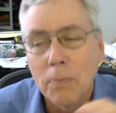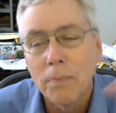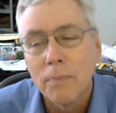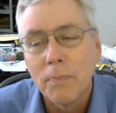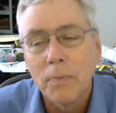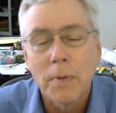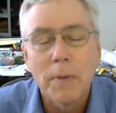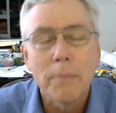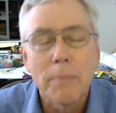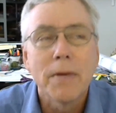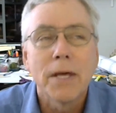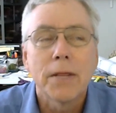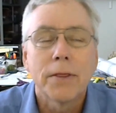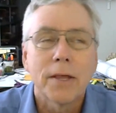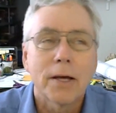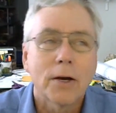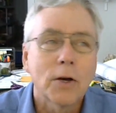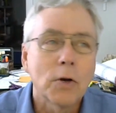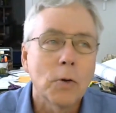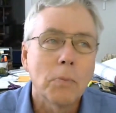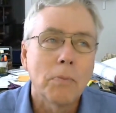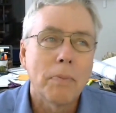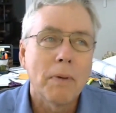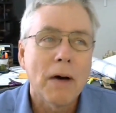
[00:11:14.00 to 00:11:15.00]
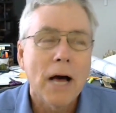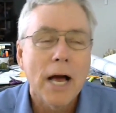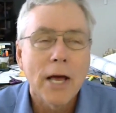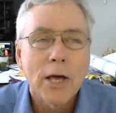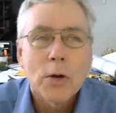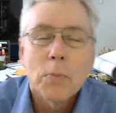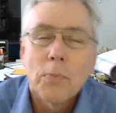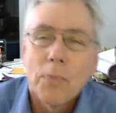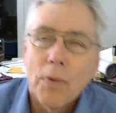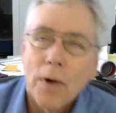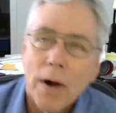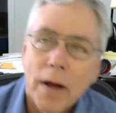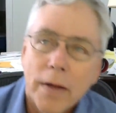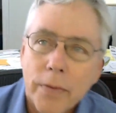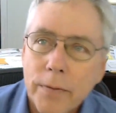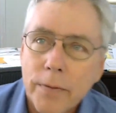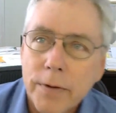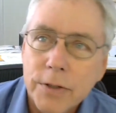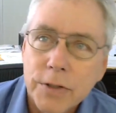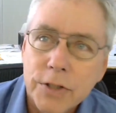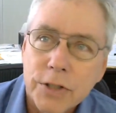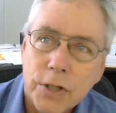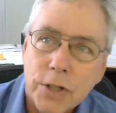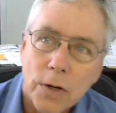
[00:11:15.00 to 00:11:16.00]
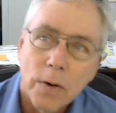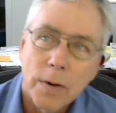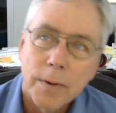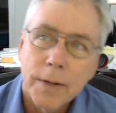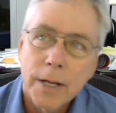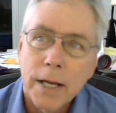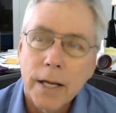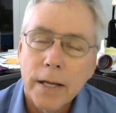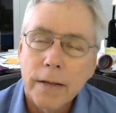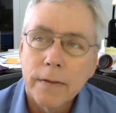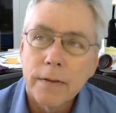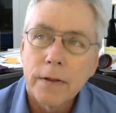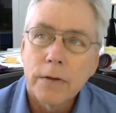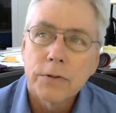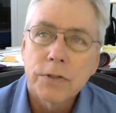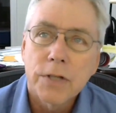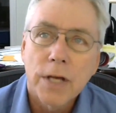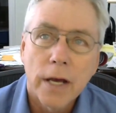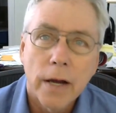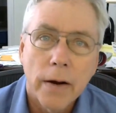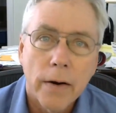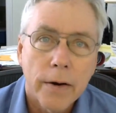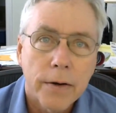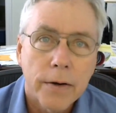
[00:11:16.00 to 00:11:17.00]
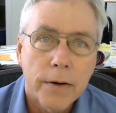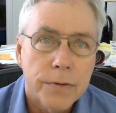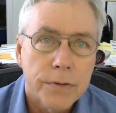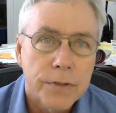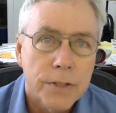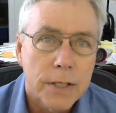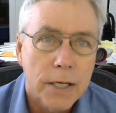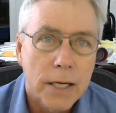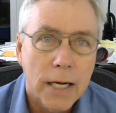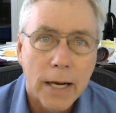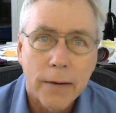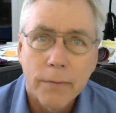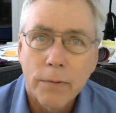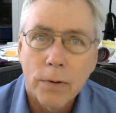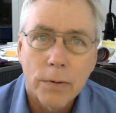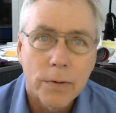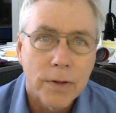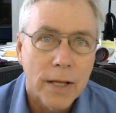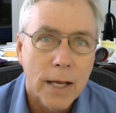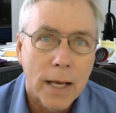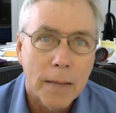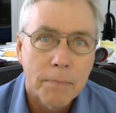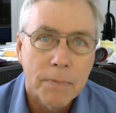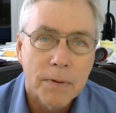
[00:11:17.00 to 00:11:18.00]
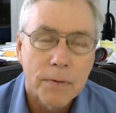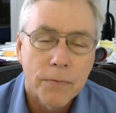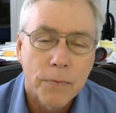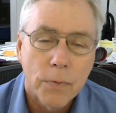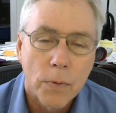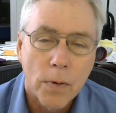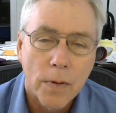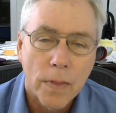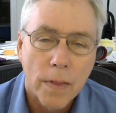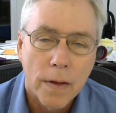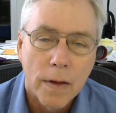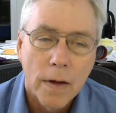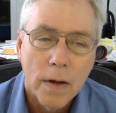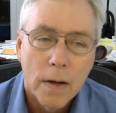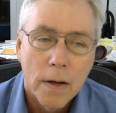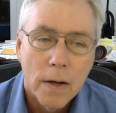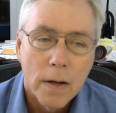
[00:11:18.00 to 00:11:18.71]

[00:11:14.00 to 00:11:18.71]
mythical Bayou Brethren show, and those characters in it. I wrote that before the